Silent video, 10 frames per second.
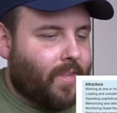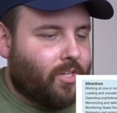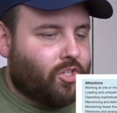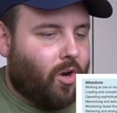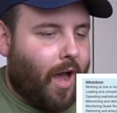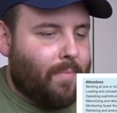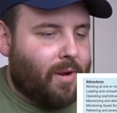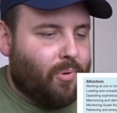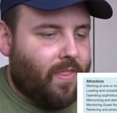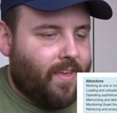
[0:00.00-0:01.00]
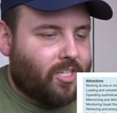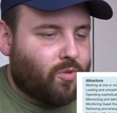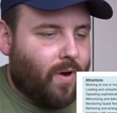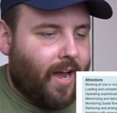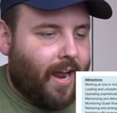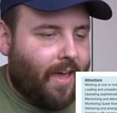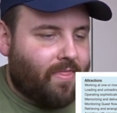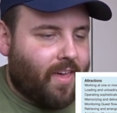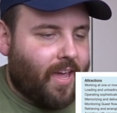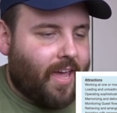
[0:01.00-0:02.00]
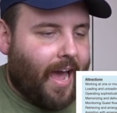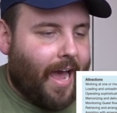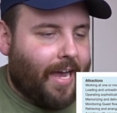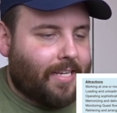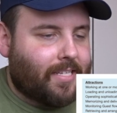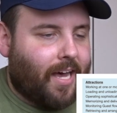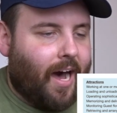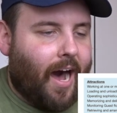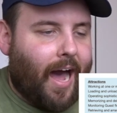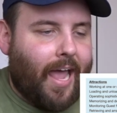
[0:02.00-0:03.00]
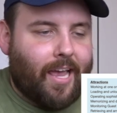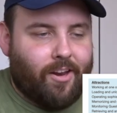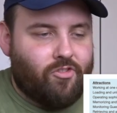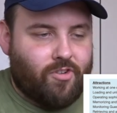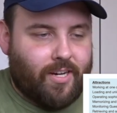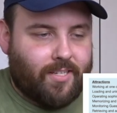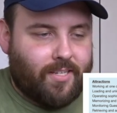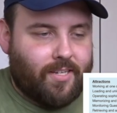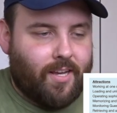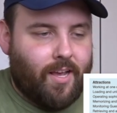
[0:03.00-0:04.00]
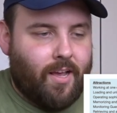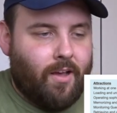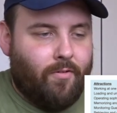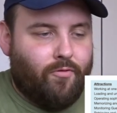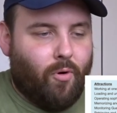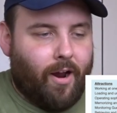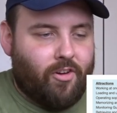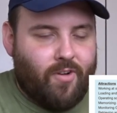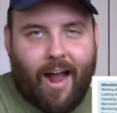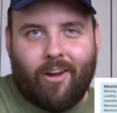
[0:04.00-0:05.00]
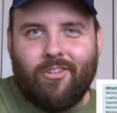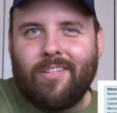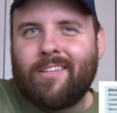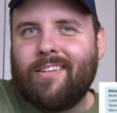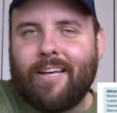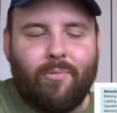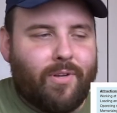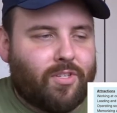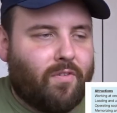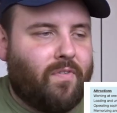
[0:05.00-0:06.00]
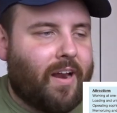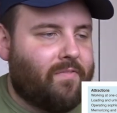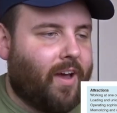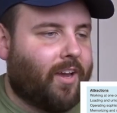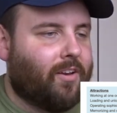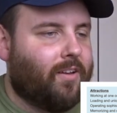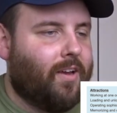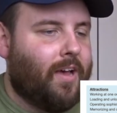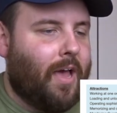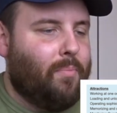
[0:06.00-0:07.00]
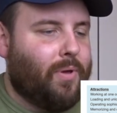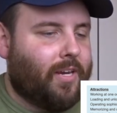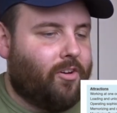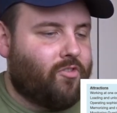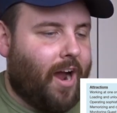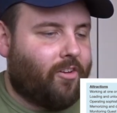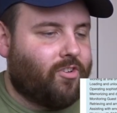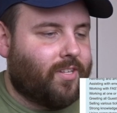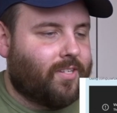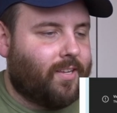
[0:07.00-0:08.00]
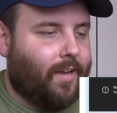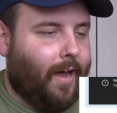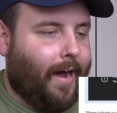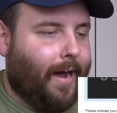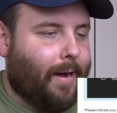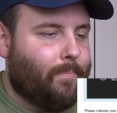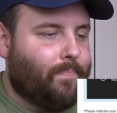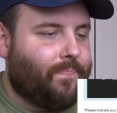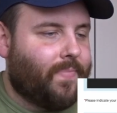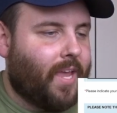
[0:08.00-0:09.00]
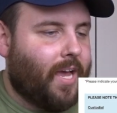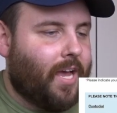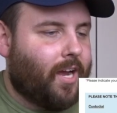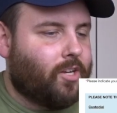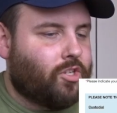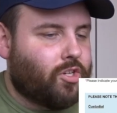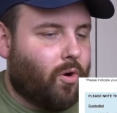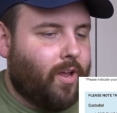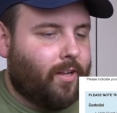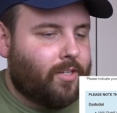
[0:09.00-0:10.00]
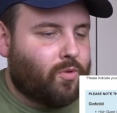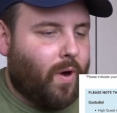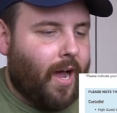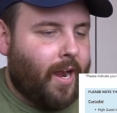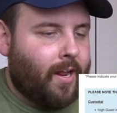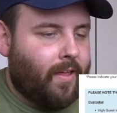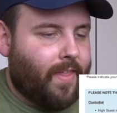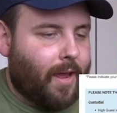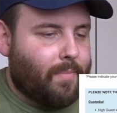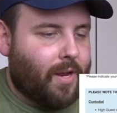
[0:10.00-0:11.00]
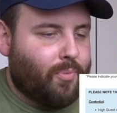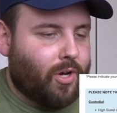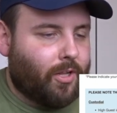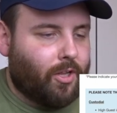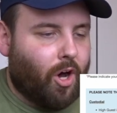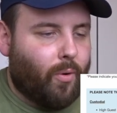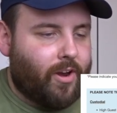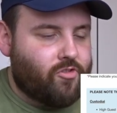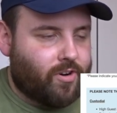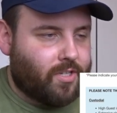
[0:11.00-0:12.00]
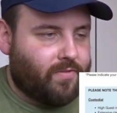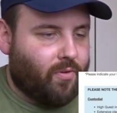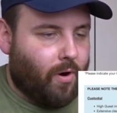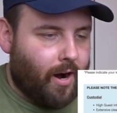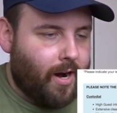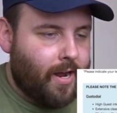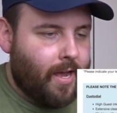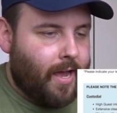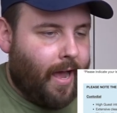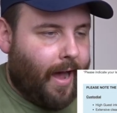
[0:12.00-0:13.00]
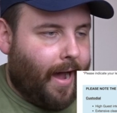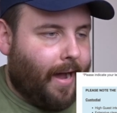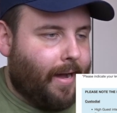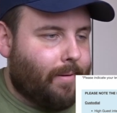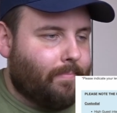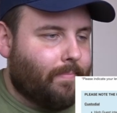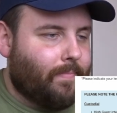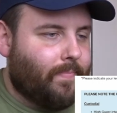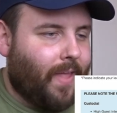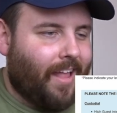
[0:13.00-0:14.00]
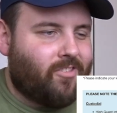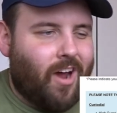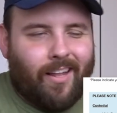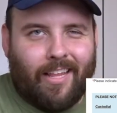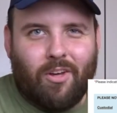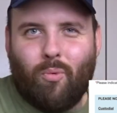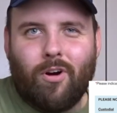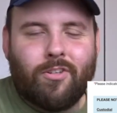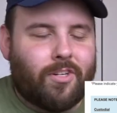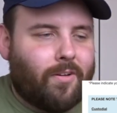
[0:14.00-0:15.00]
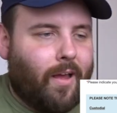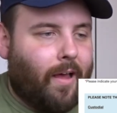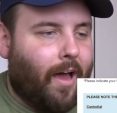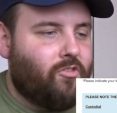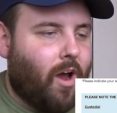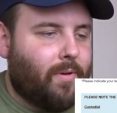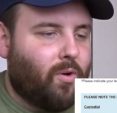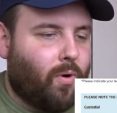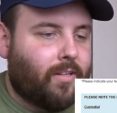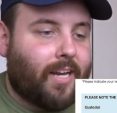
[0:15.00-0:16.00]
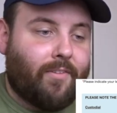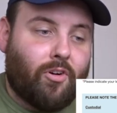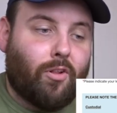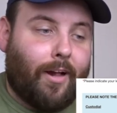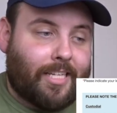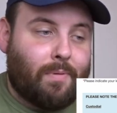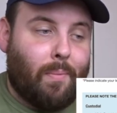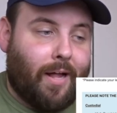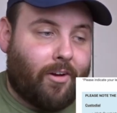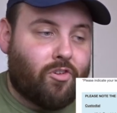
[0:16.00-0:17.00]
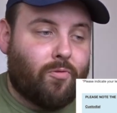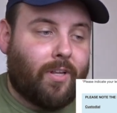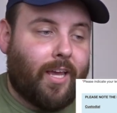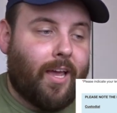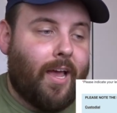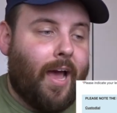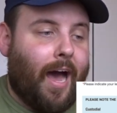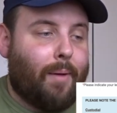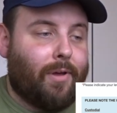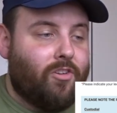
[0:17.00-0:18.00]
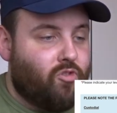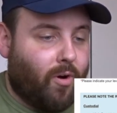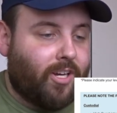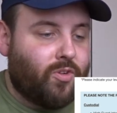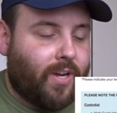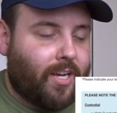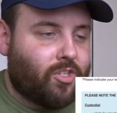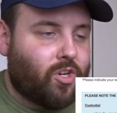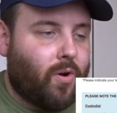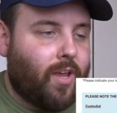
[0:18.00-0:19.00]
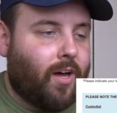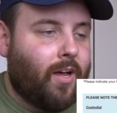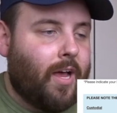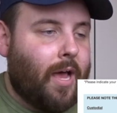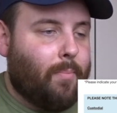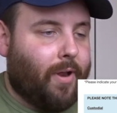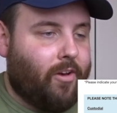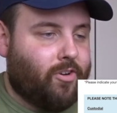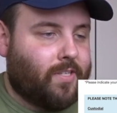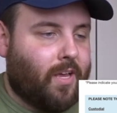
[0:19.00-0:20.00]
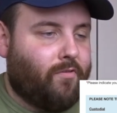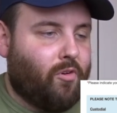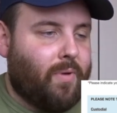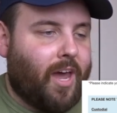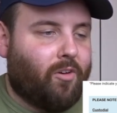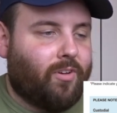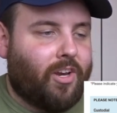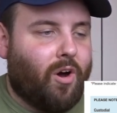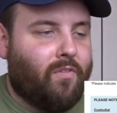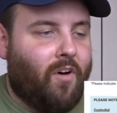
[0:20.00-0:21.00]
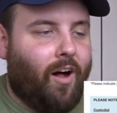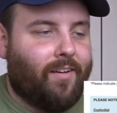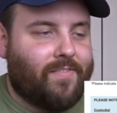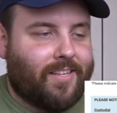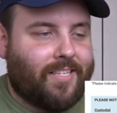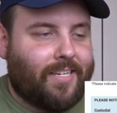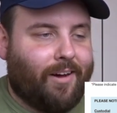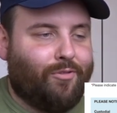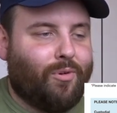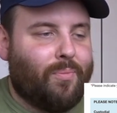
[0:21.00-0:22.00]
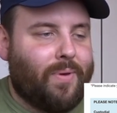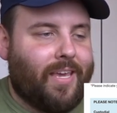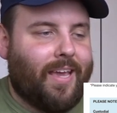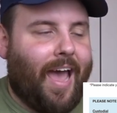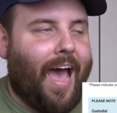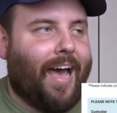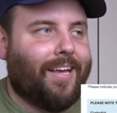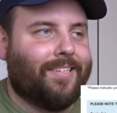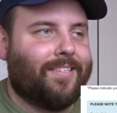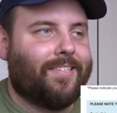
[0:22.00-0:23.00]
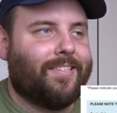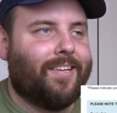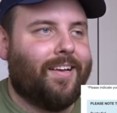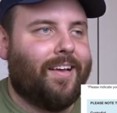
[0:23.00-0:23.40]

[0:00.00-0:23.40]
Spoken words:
So I'm gonna put this one, I think, as high interest for attractions, because that would be so fun if I could be in attractions. Custodial is one that I'm gonna put low interest for. It's not like the worst job in the world, and I've heard lots of people actually really enjoy doing custodial, but I just think for me, I don't really know if all of this stuff will be as